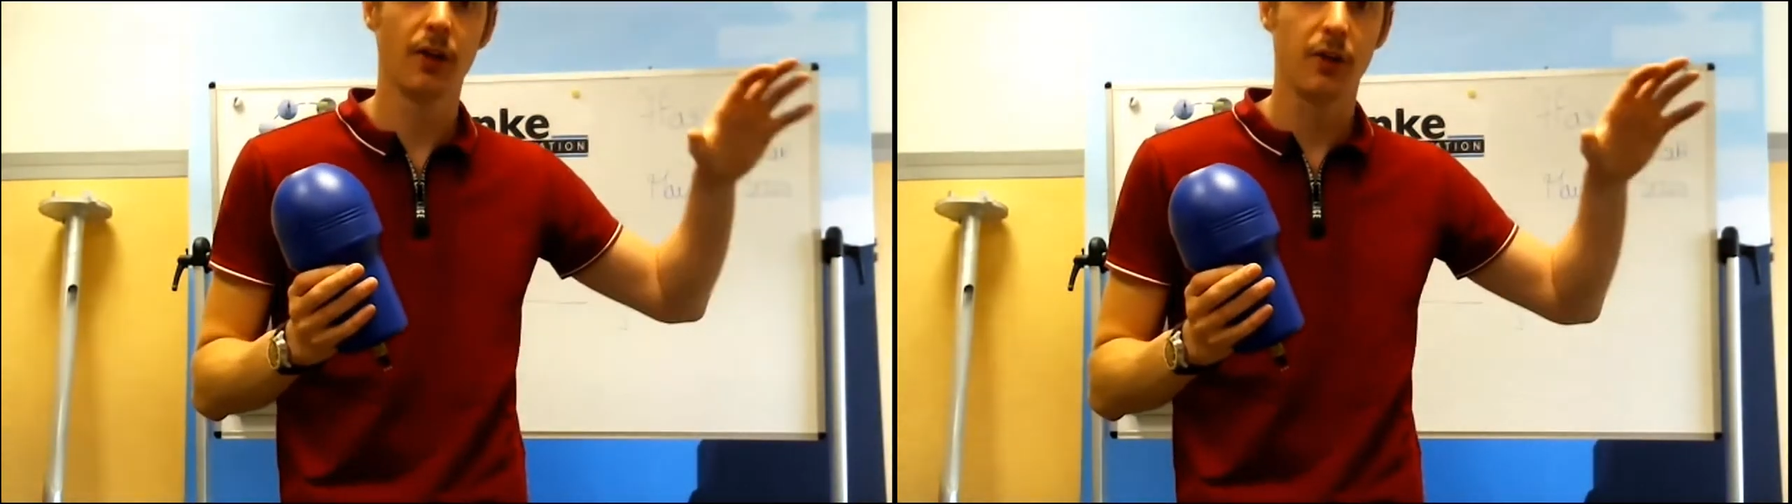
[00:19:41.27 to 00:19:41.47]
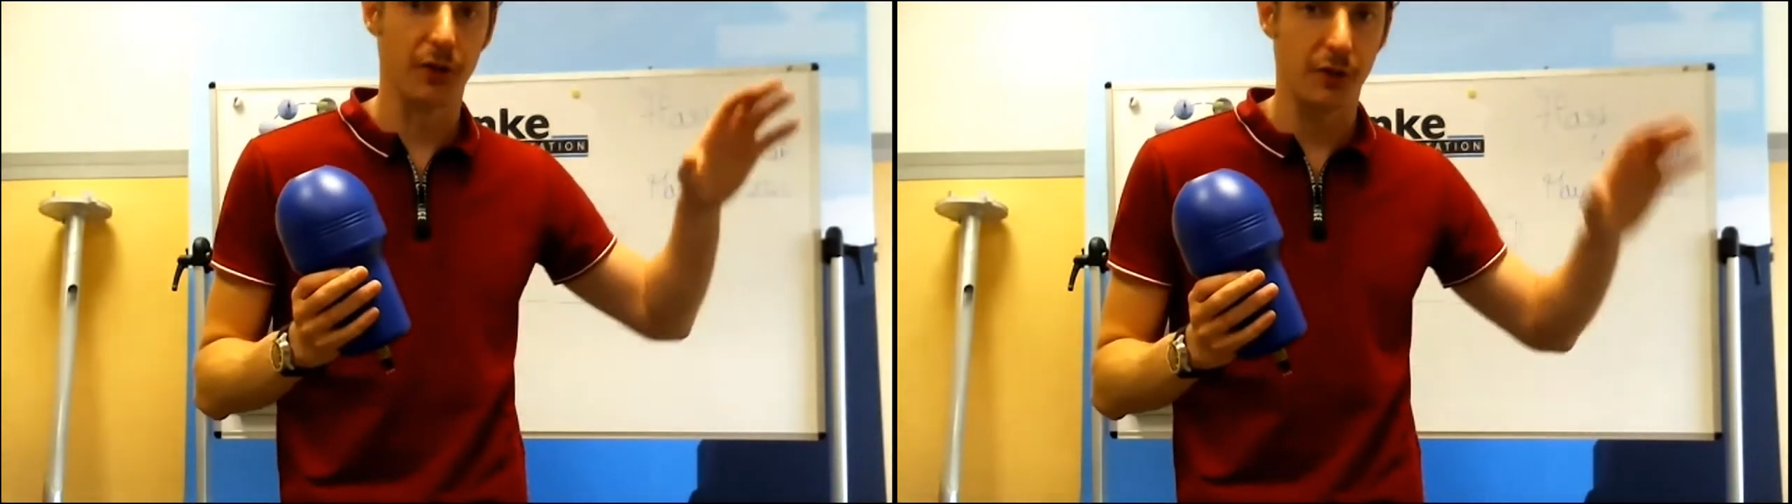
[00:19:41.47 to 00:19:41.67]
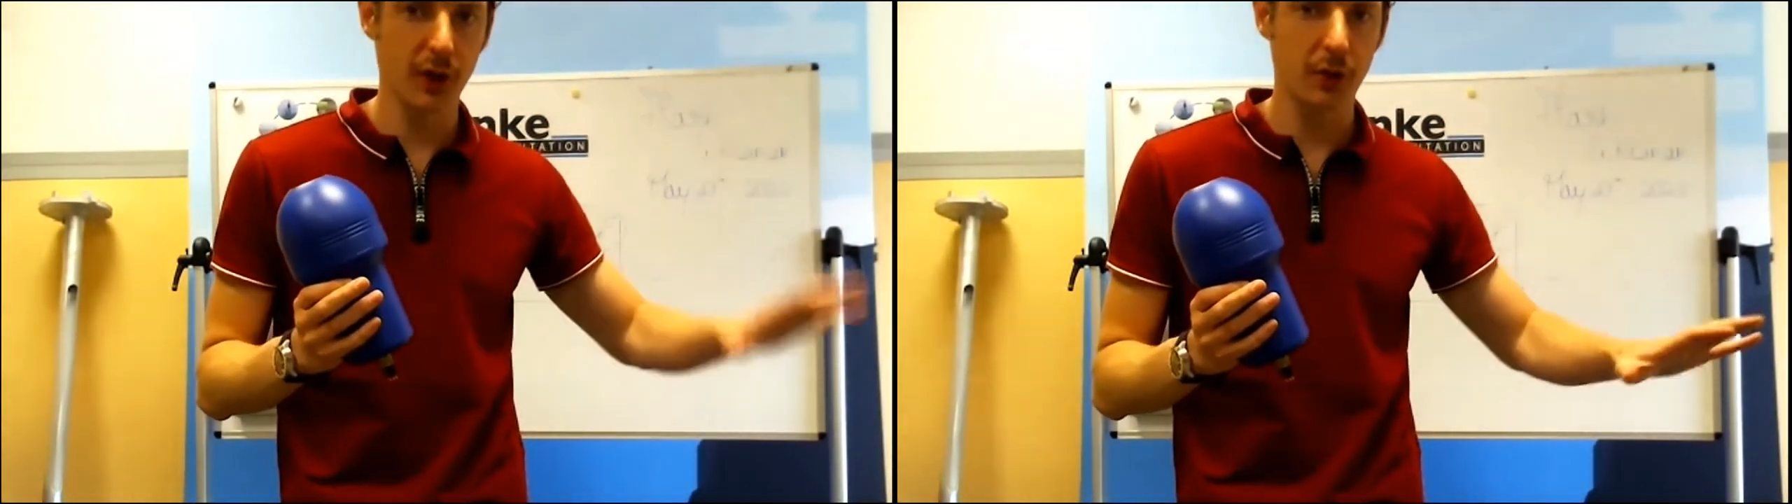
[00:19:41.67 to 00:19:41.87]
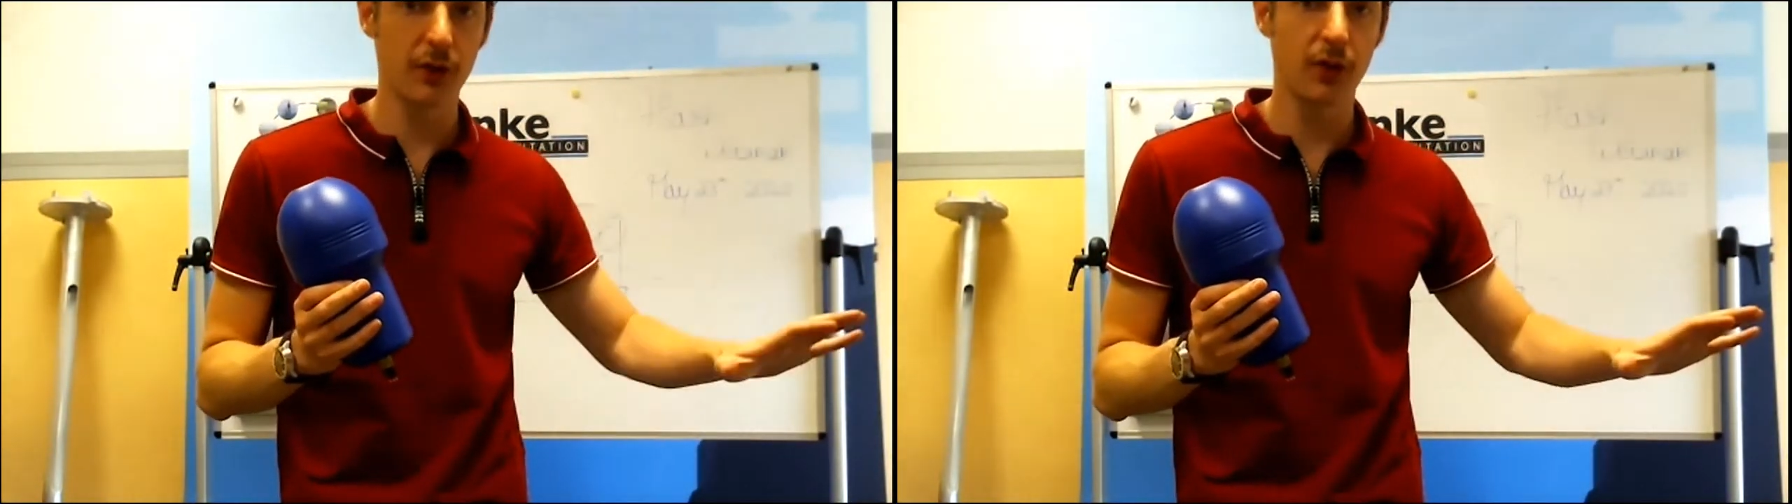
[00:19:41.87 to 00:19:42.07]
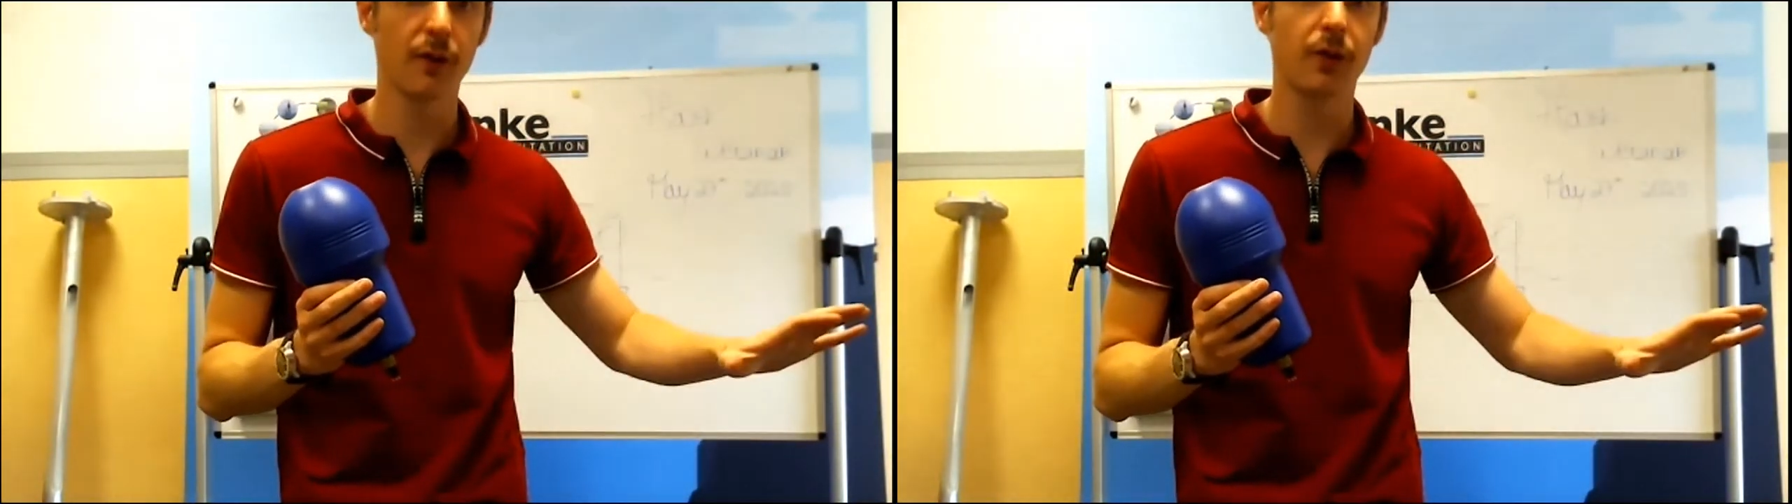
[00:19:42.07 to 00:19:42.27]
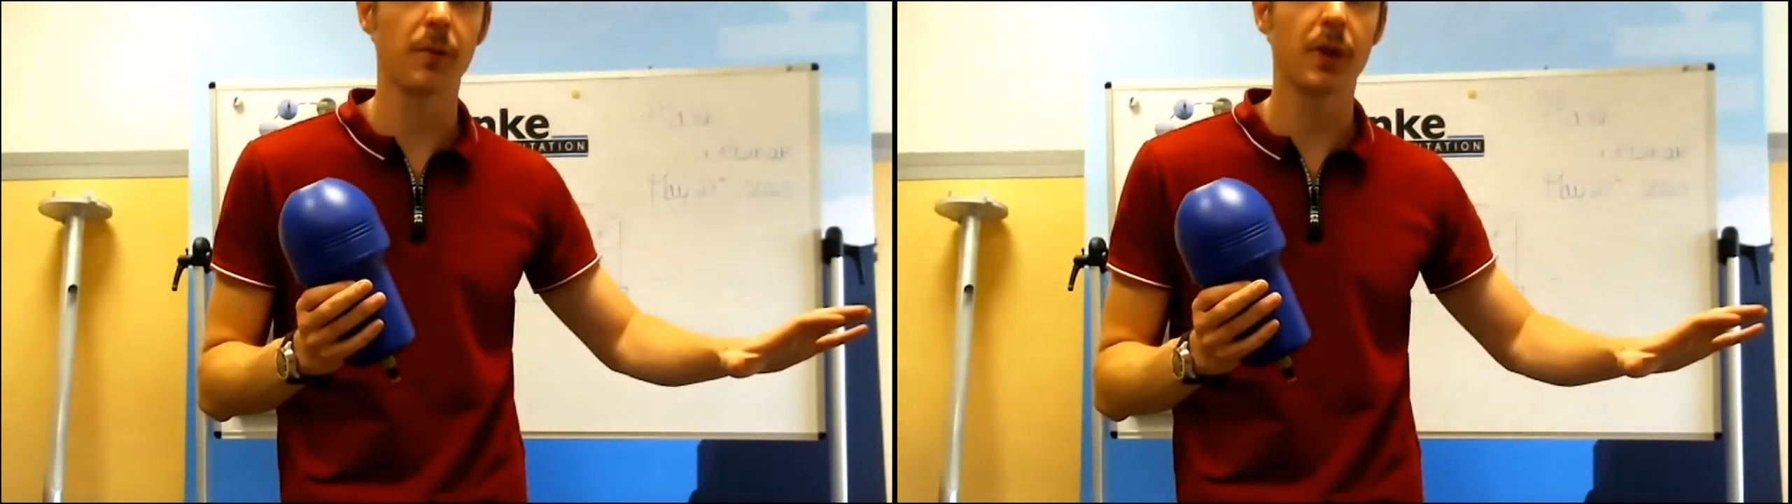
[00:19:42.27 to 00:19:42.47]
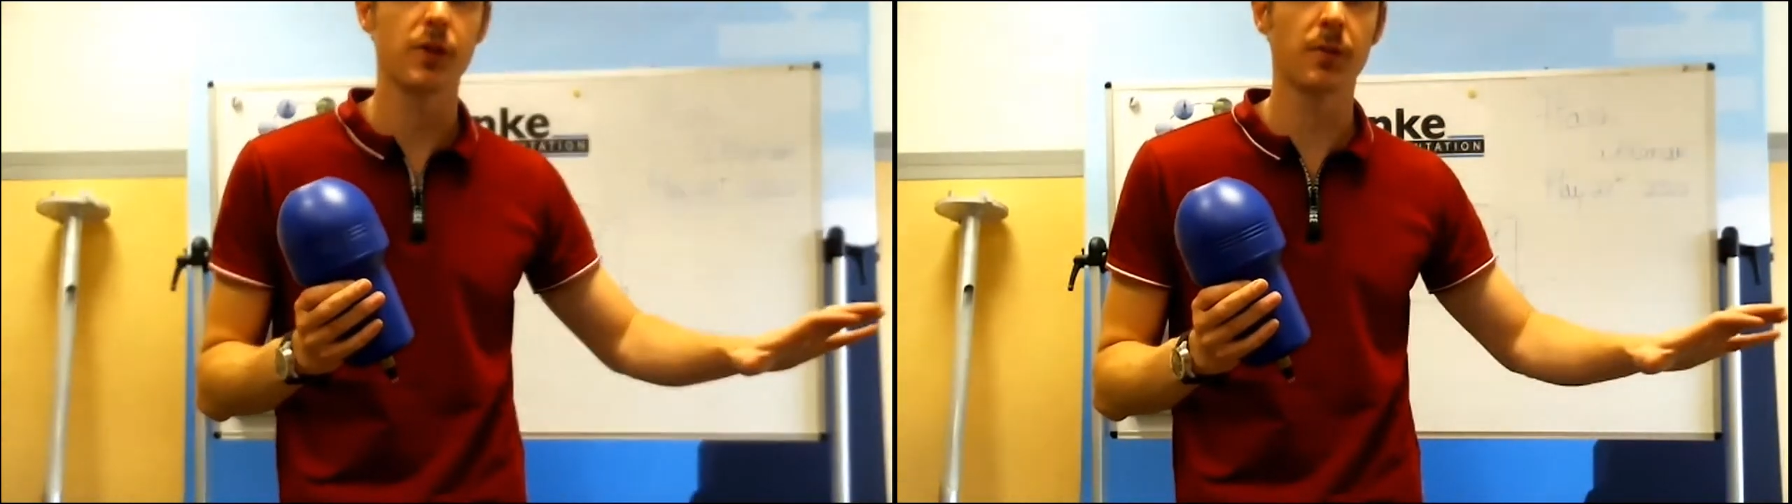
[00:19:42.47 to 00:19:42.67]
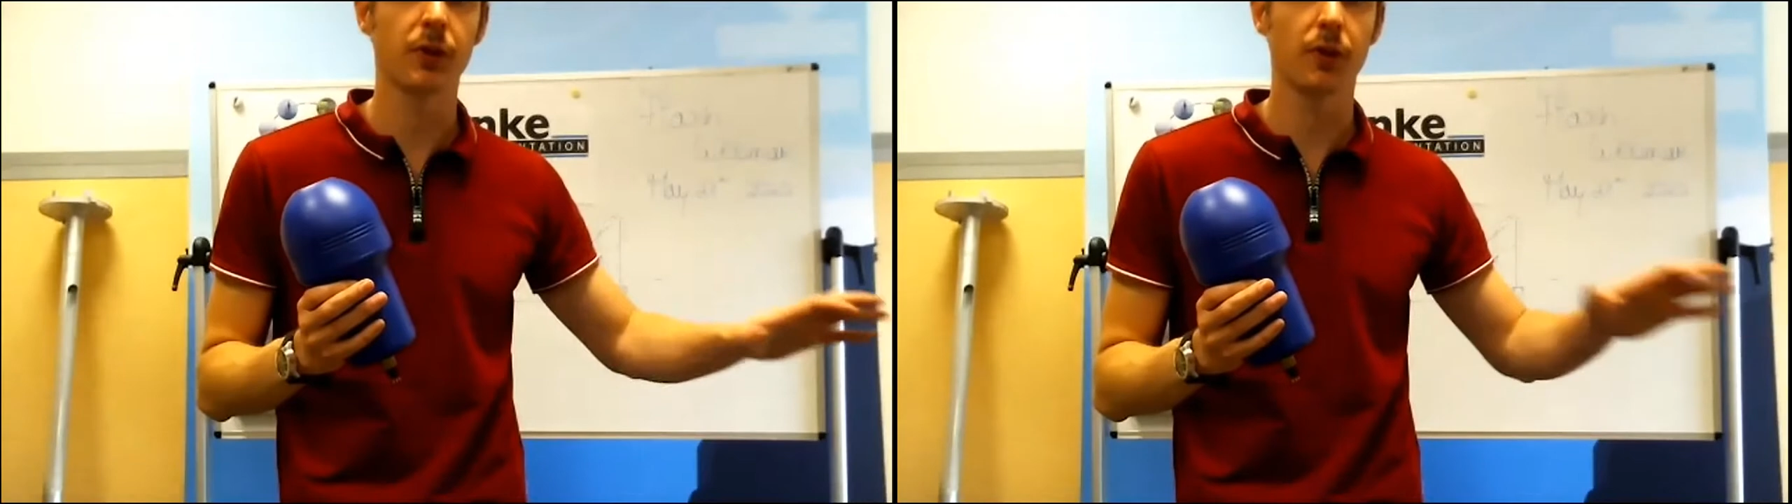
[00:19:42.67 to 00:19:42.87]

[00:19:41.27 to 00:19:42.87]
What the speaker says: the frequency of the measurement